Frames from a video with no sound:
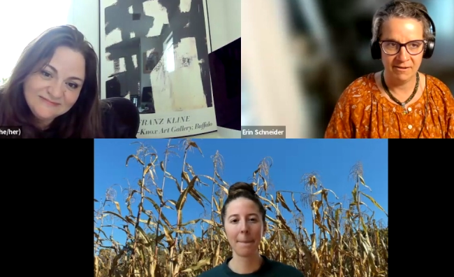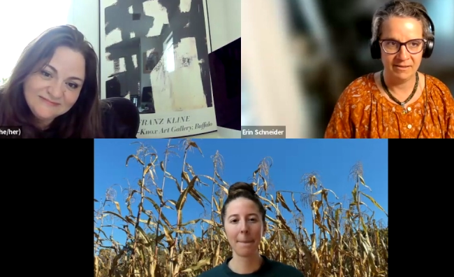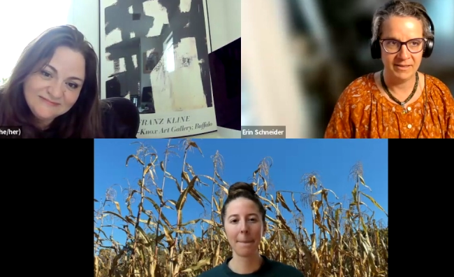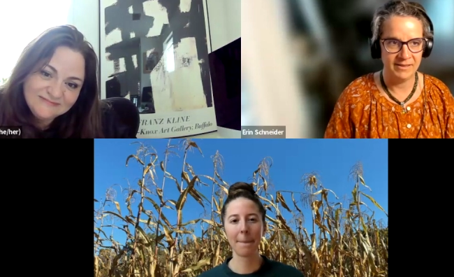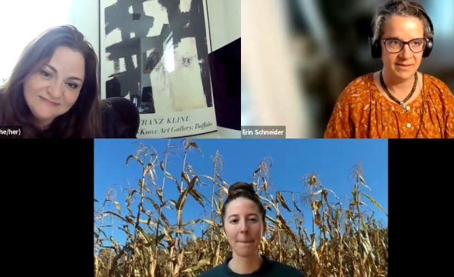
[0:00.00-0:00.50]

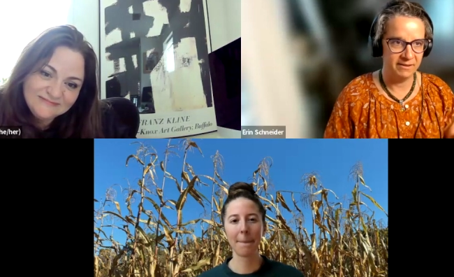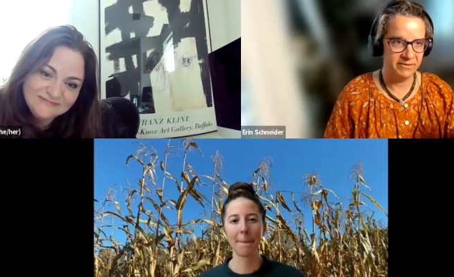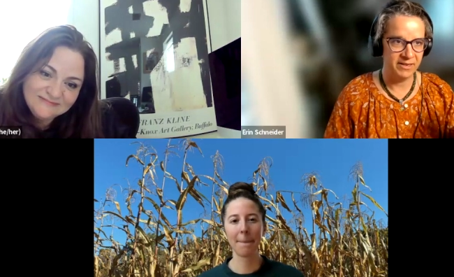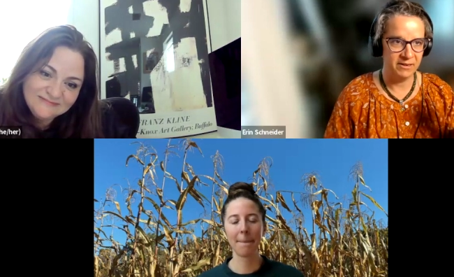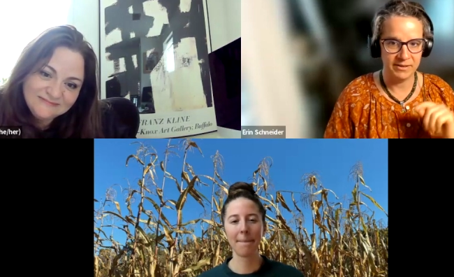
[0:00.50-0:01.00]
Speaker 1: at least on the
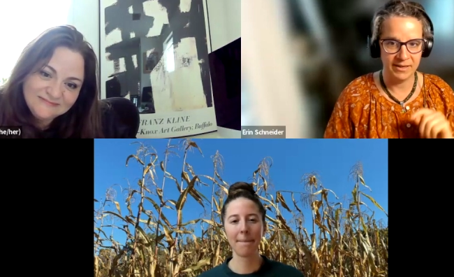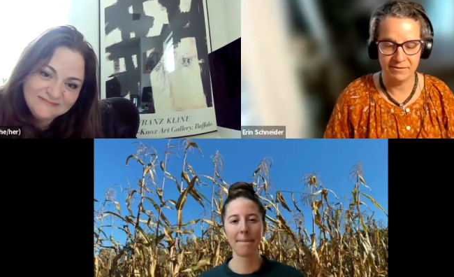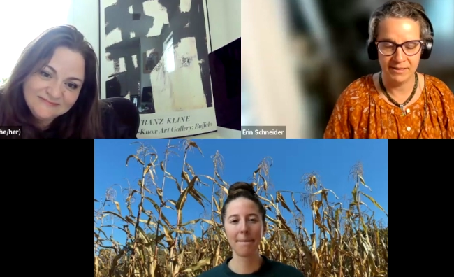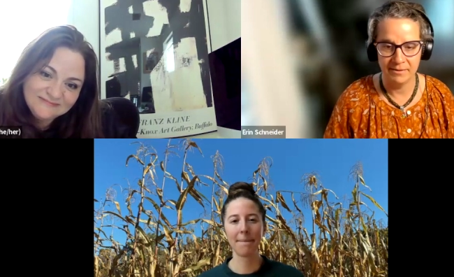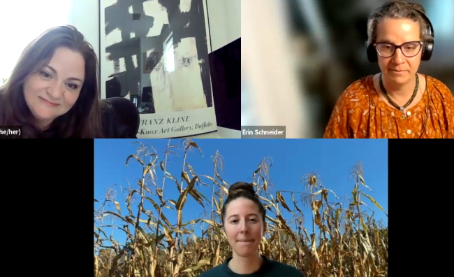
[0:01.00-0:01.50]
video
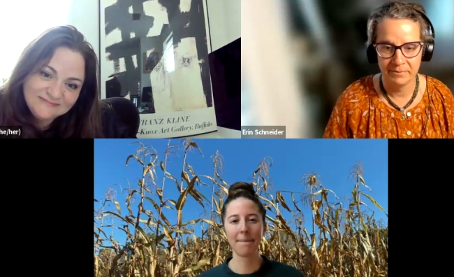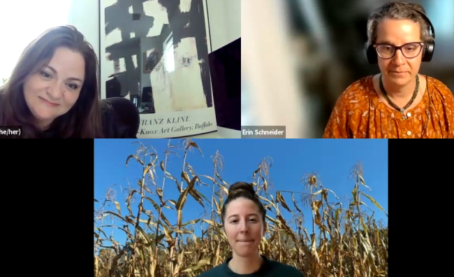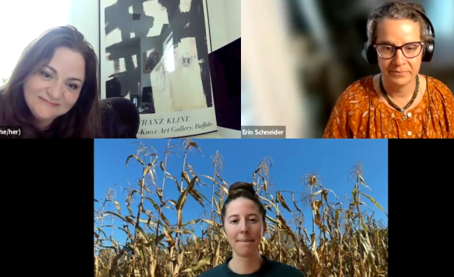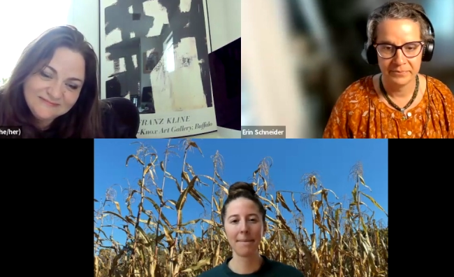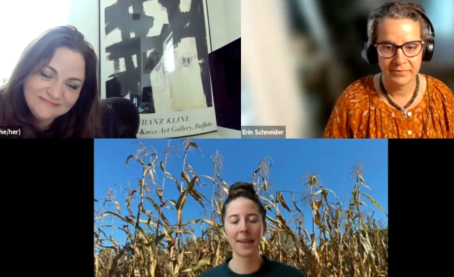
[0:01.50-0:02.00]
side of it.
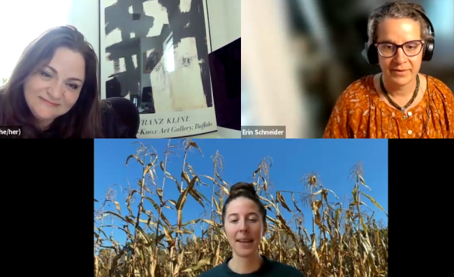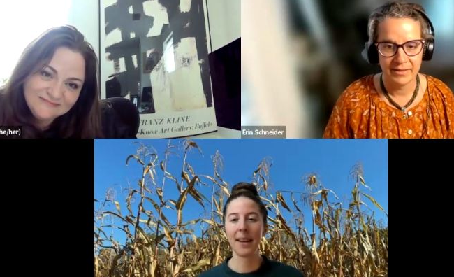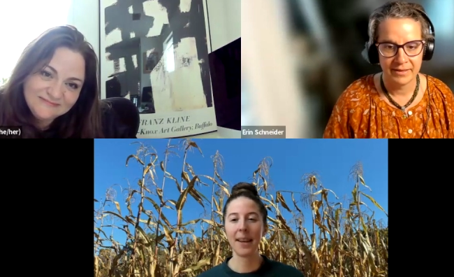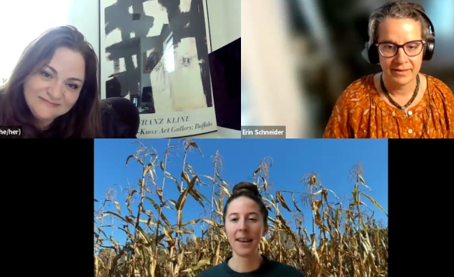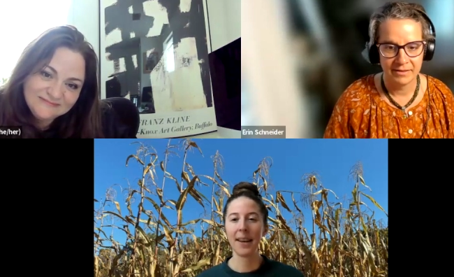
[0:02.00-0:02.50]

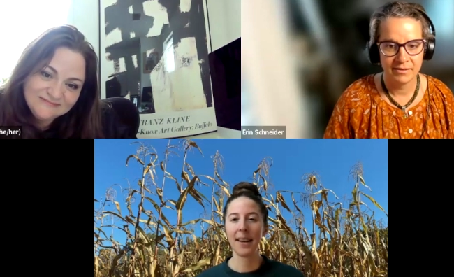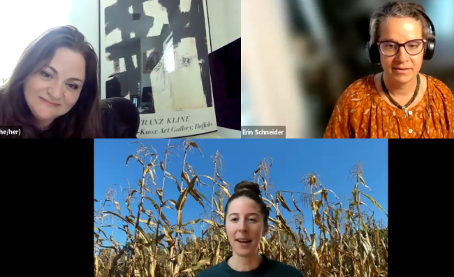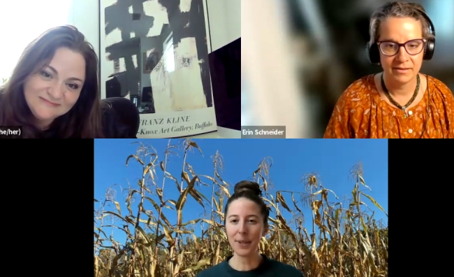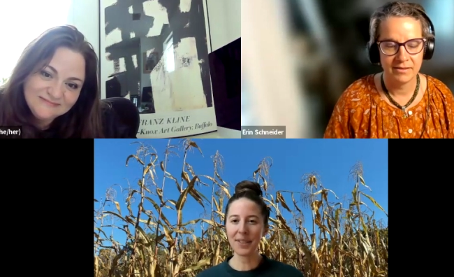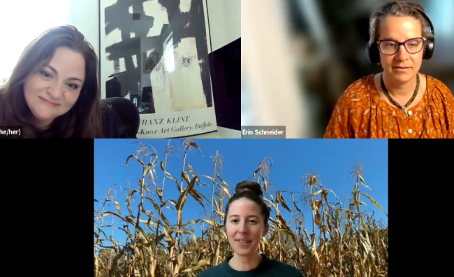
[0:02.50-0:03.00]

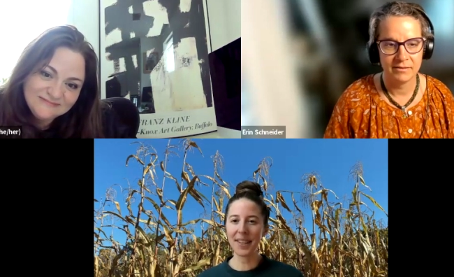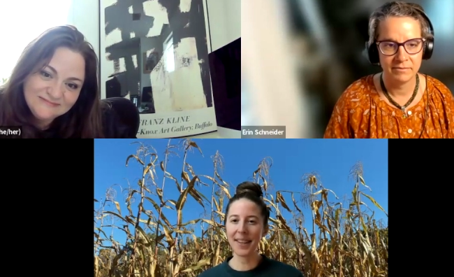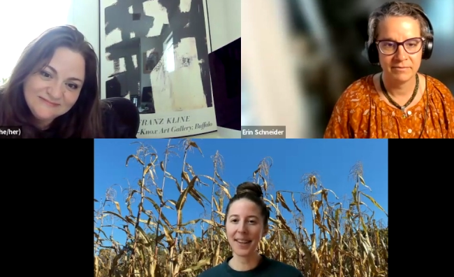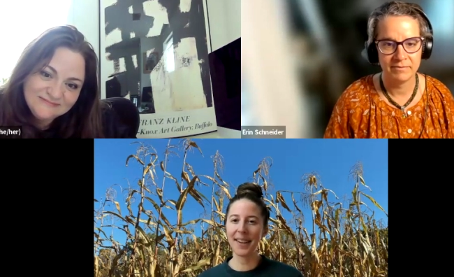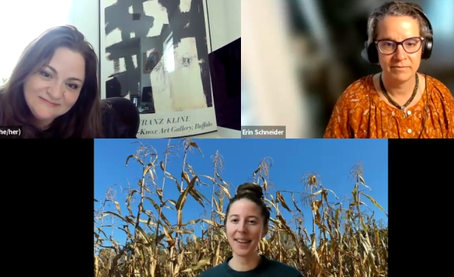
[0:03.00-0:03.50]
Speaker 2: I would just
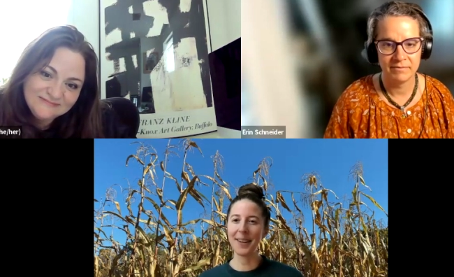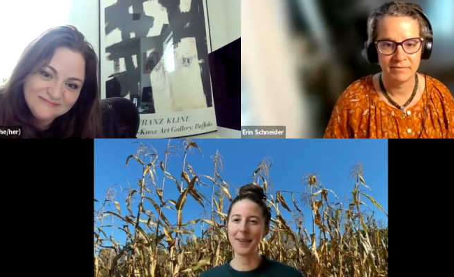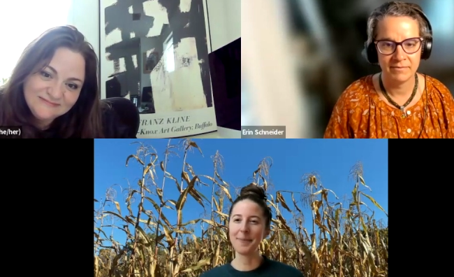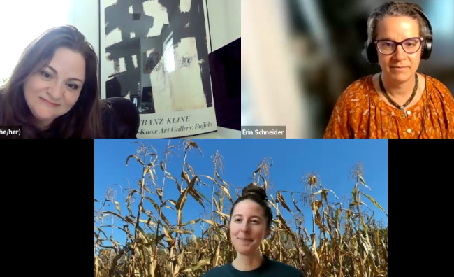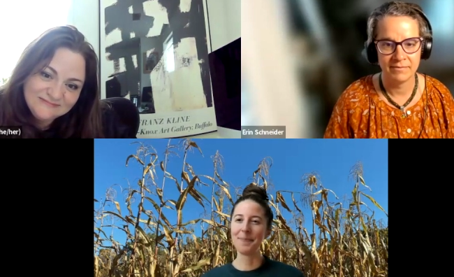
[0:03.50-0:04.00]
say that
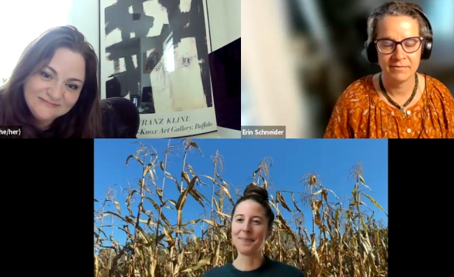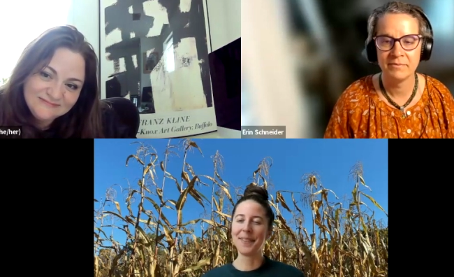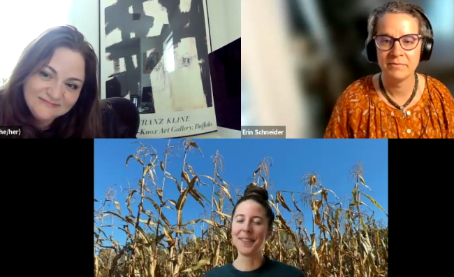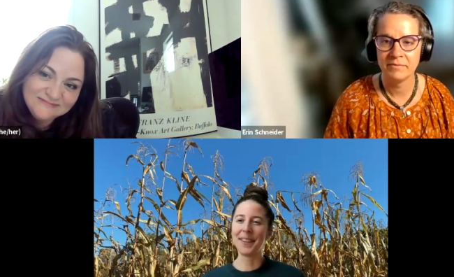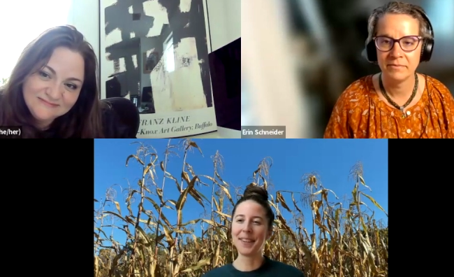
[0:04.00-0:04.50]
um,
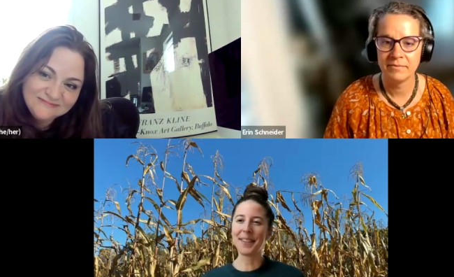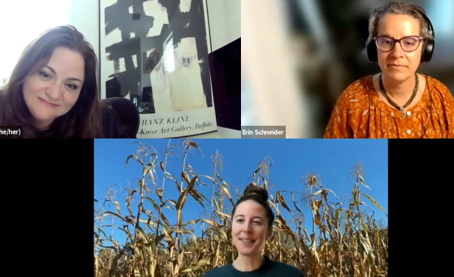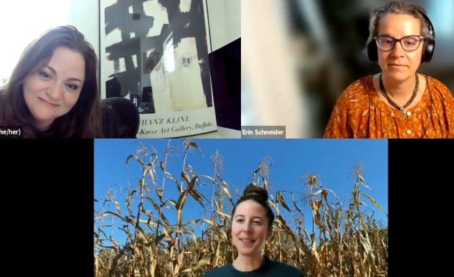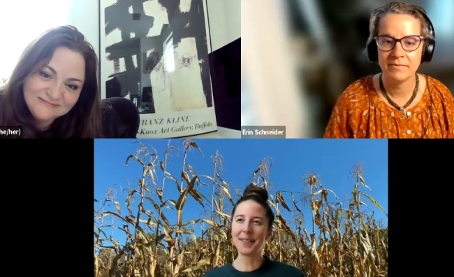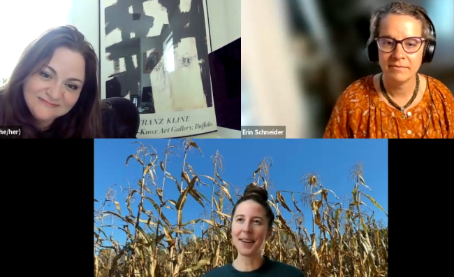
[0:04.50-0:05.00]

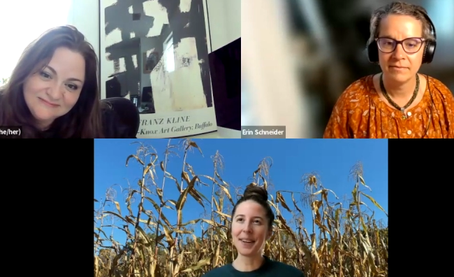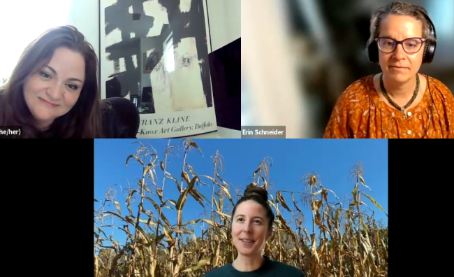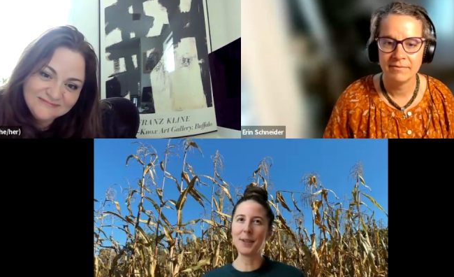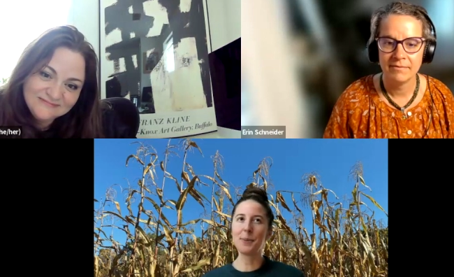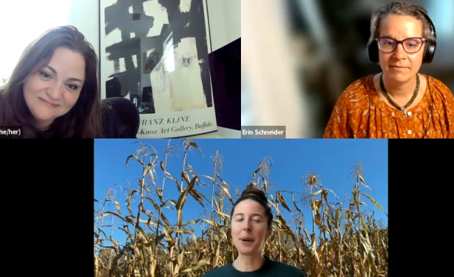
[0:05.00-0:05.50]
all
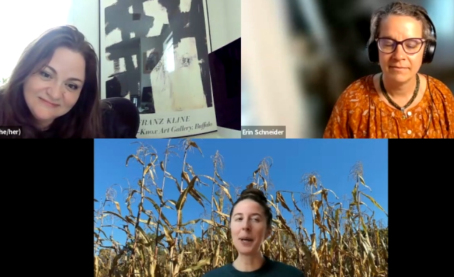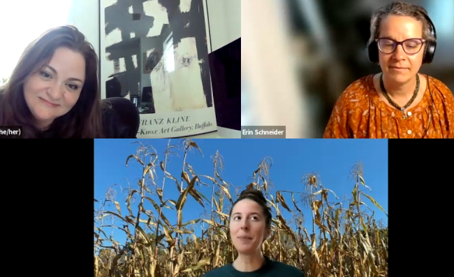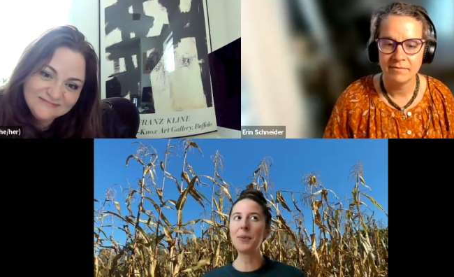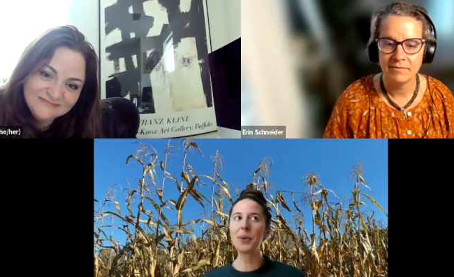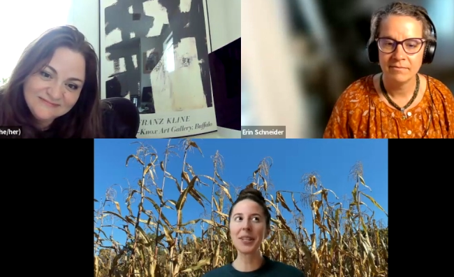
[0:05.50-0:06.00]
you
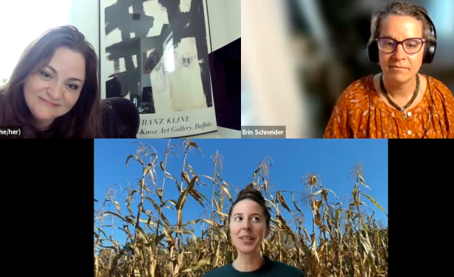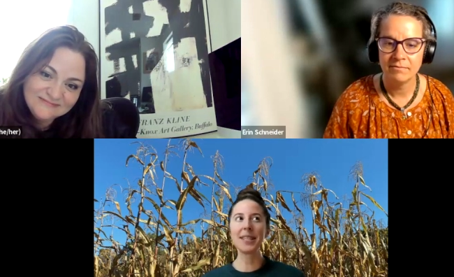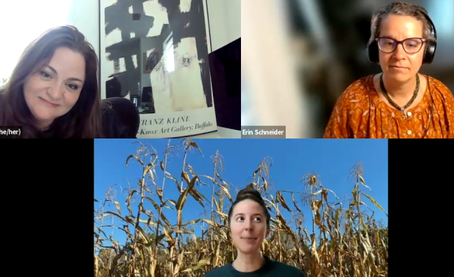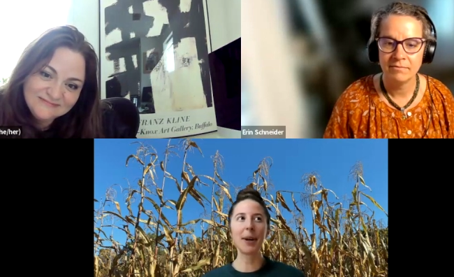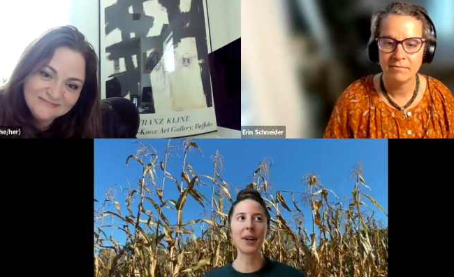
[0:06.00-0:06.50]
might be really
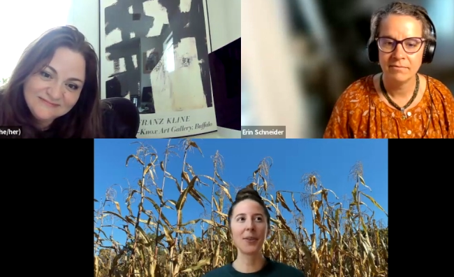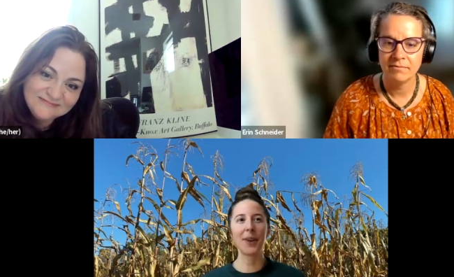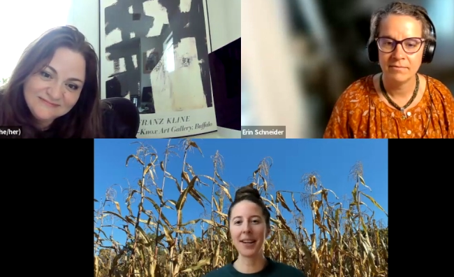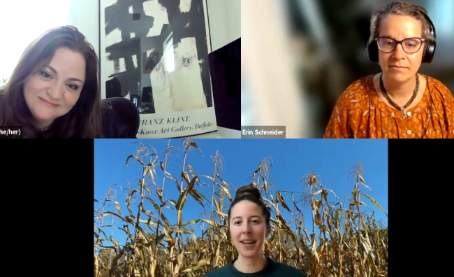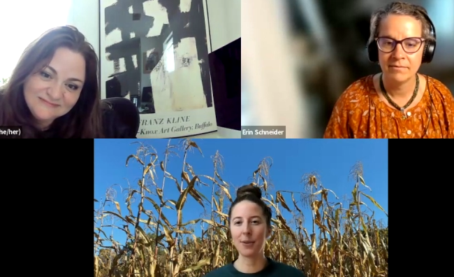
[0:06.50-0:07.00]
inspired
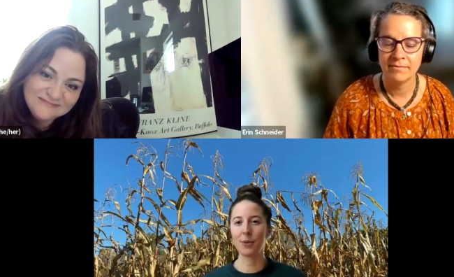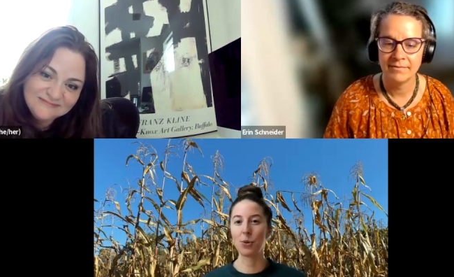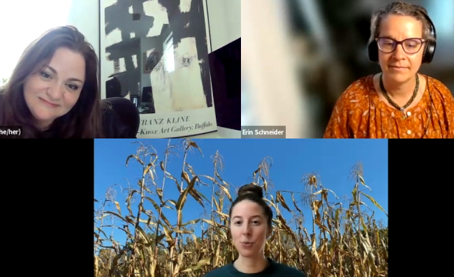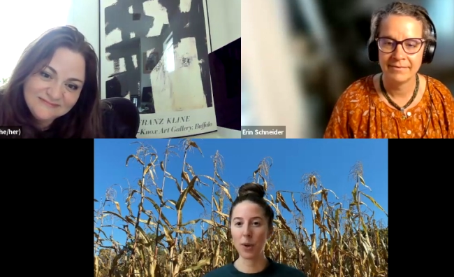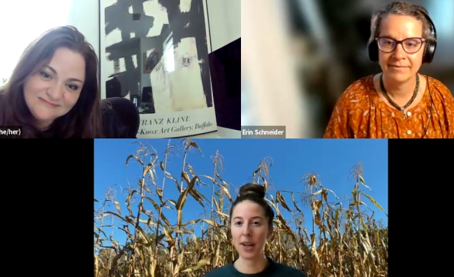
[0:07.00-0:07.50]
right now
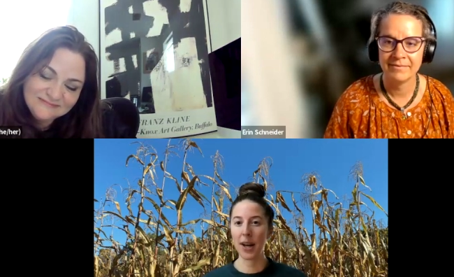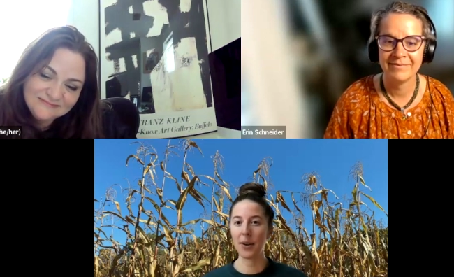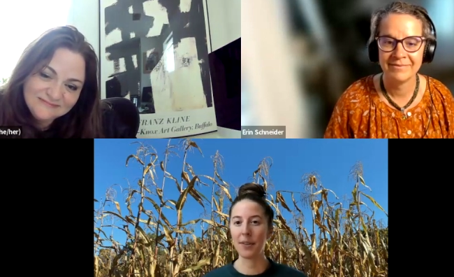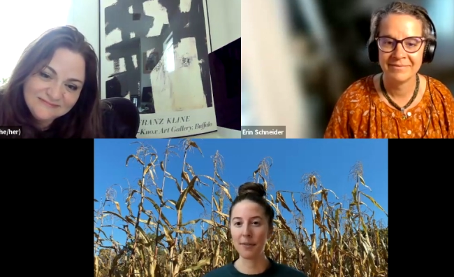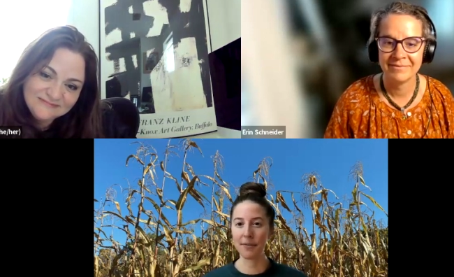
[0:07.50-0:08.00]
to run out and